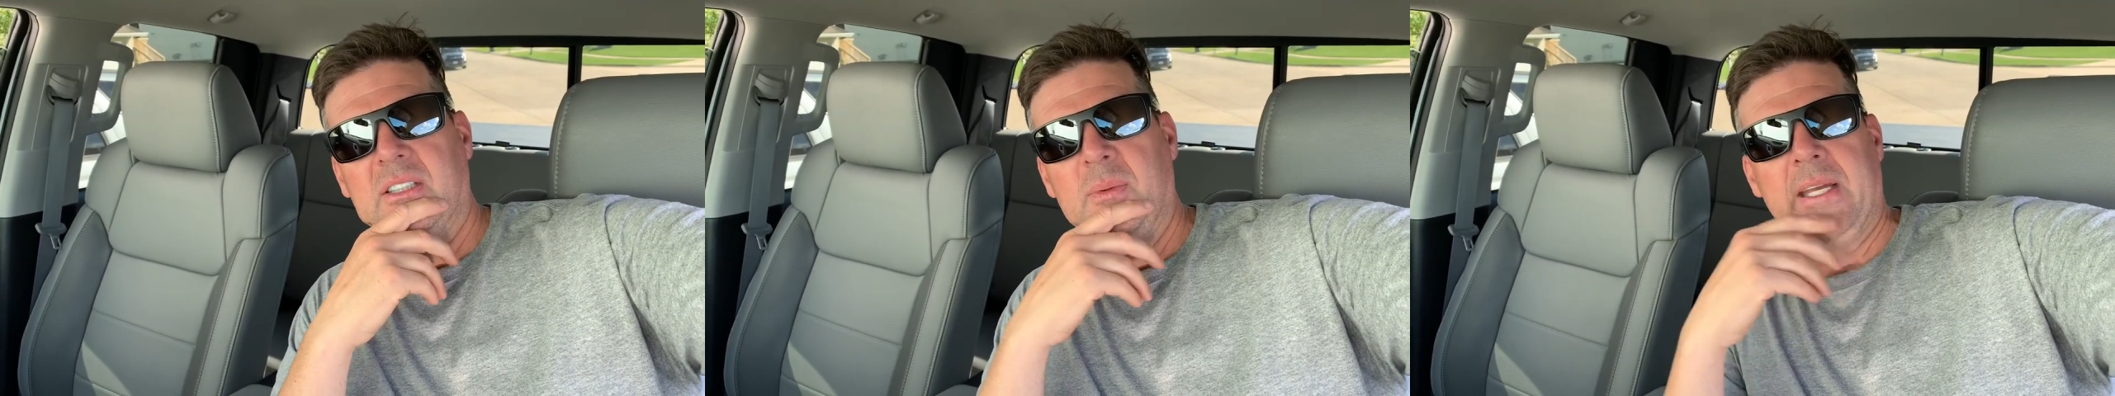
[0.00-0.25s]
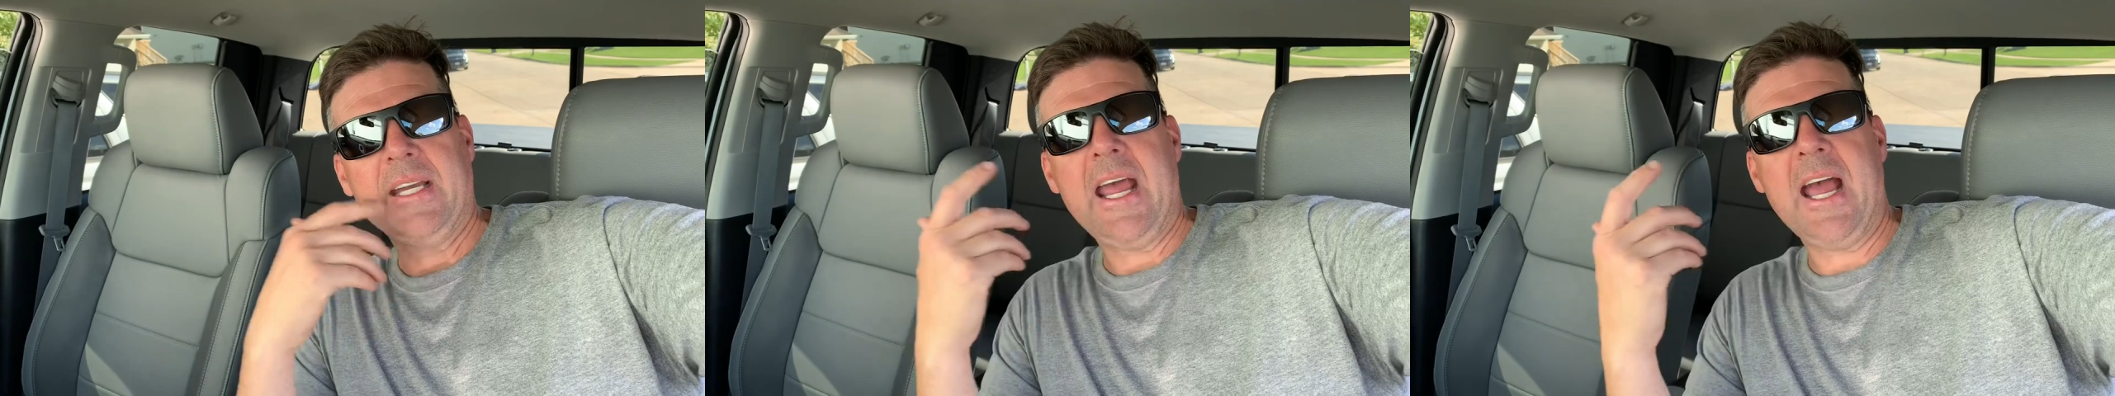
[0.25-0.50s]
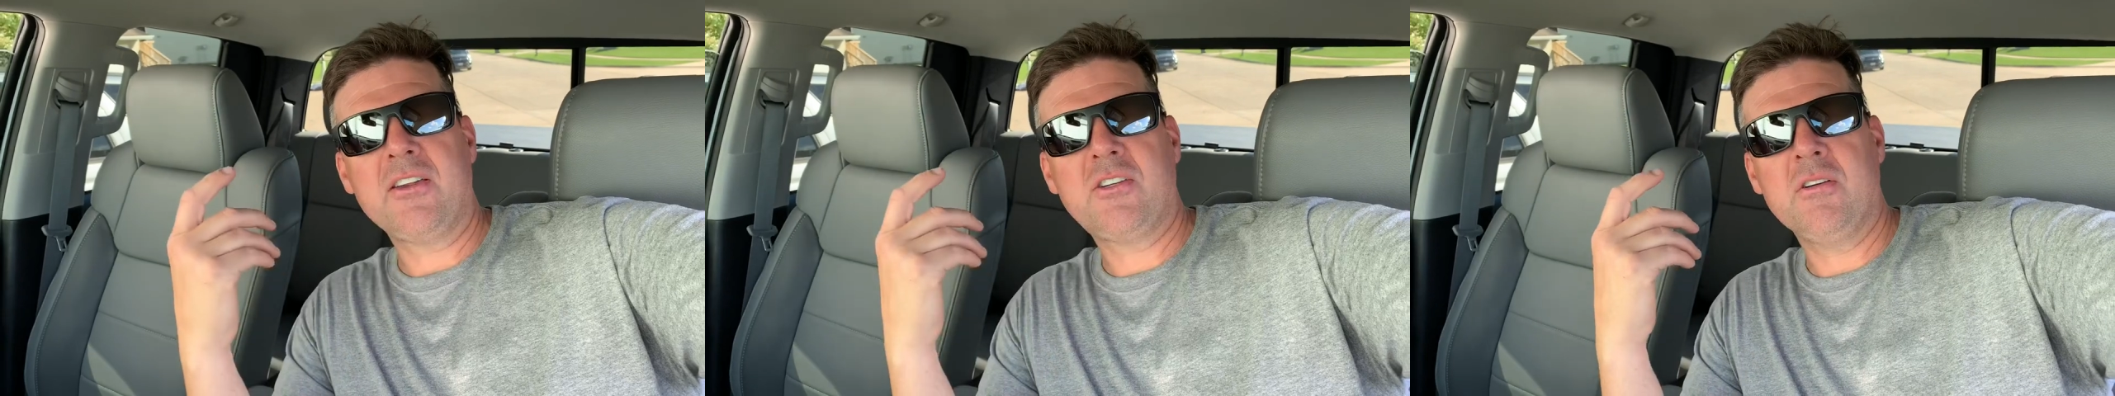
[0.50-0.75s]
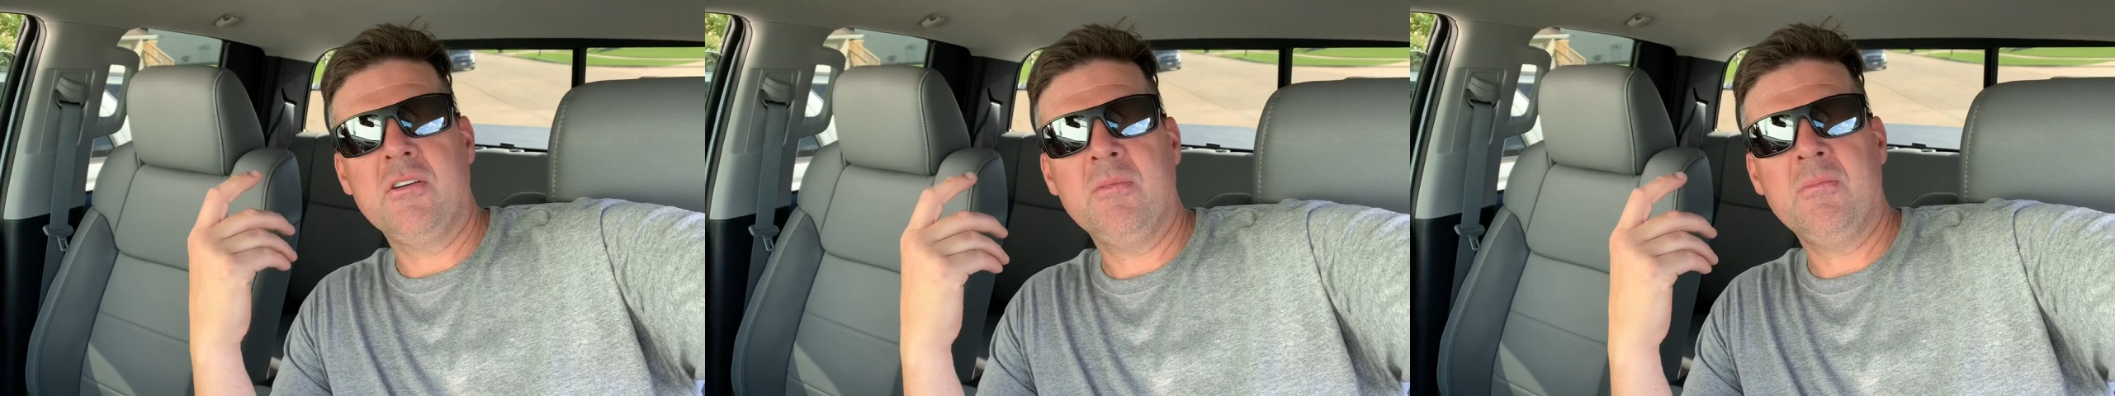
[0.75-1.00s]
We can add
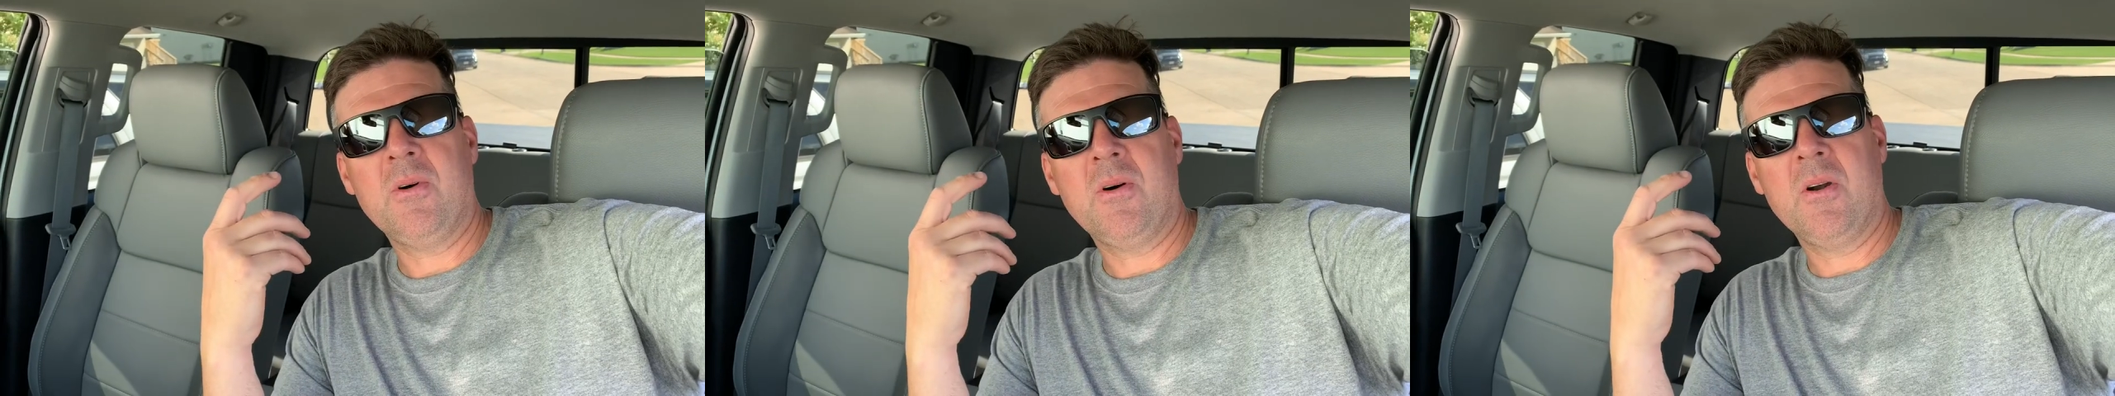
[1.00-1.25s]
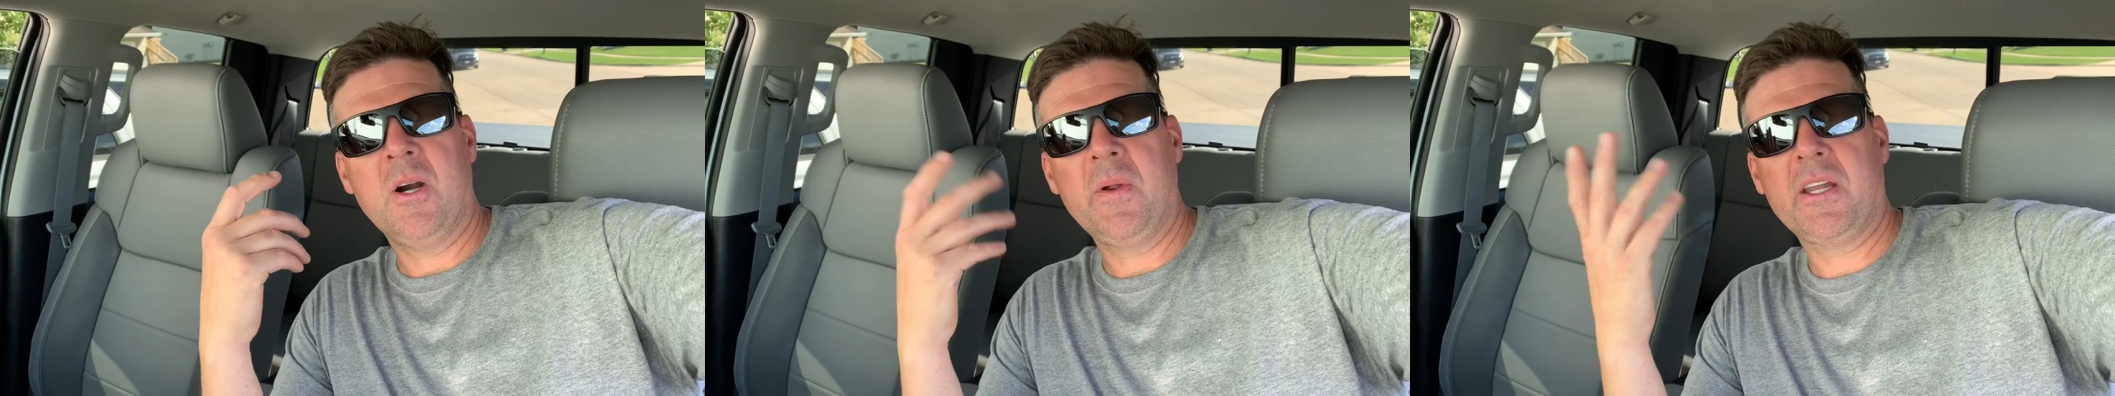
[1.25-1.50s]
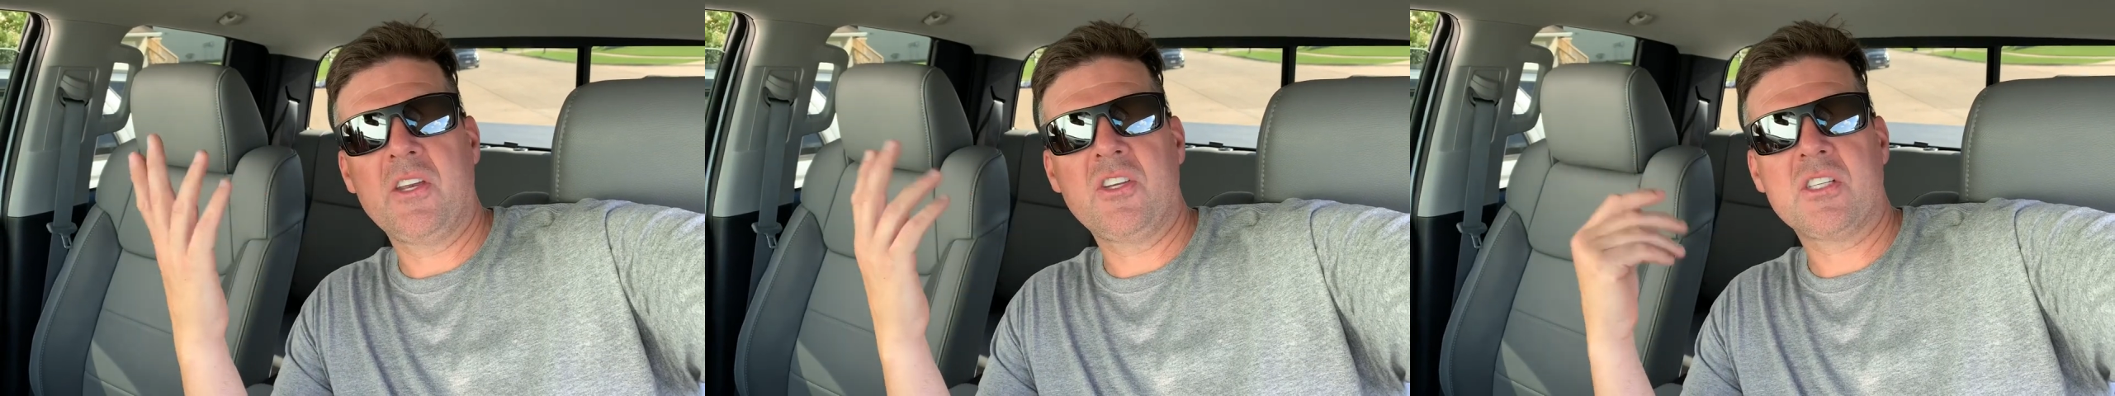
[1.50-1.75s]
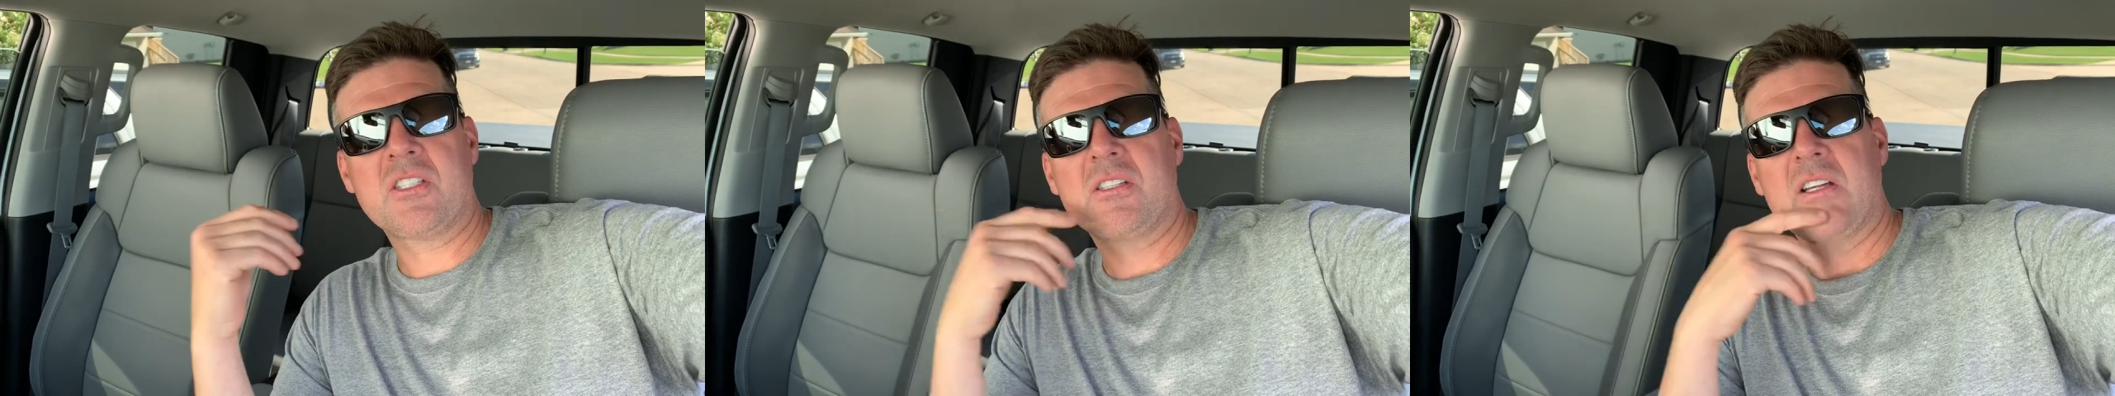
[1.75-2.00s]
to them or we can
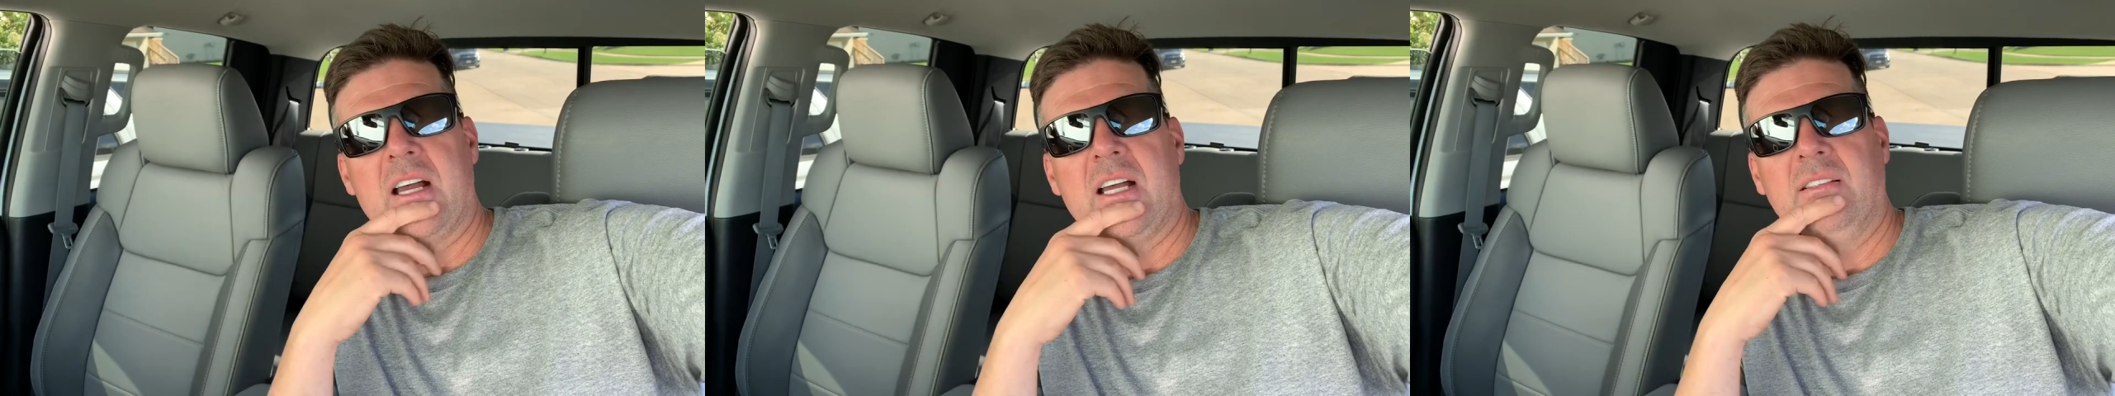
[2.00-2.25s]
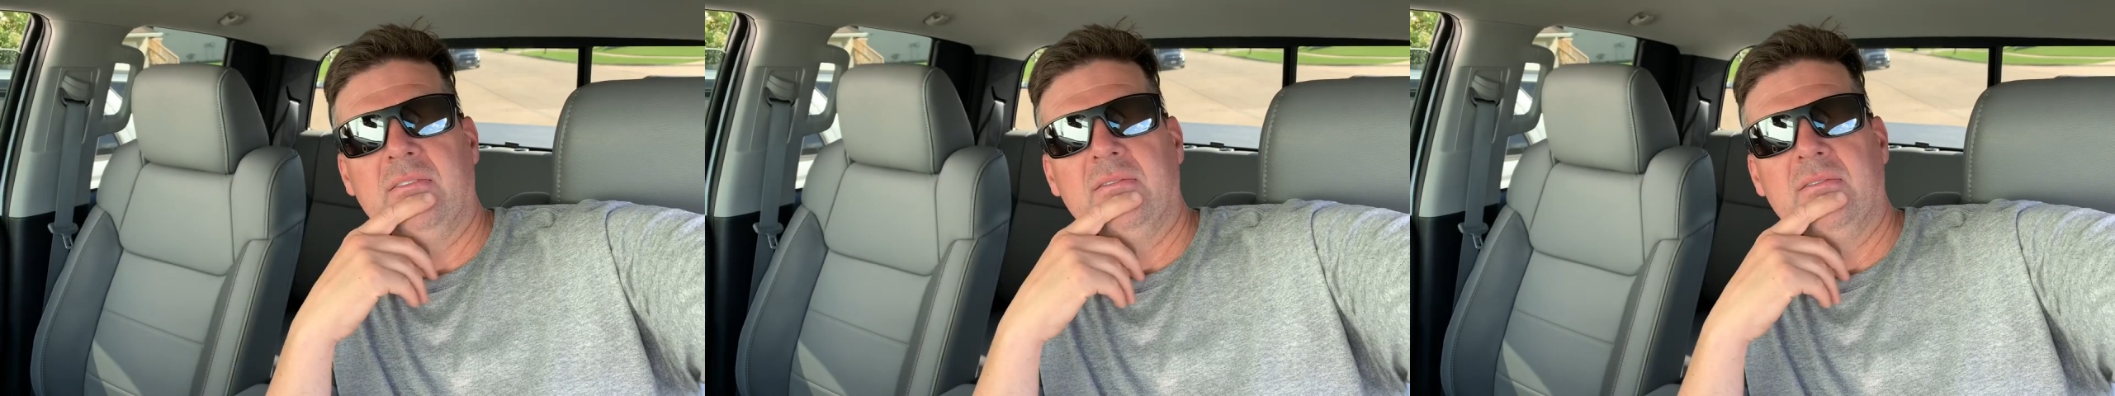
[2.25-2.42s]
just, uh,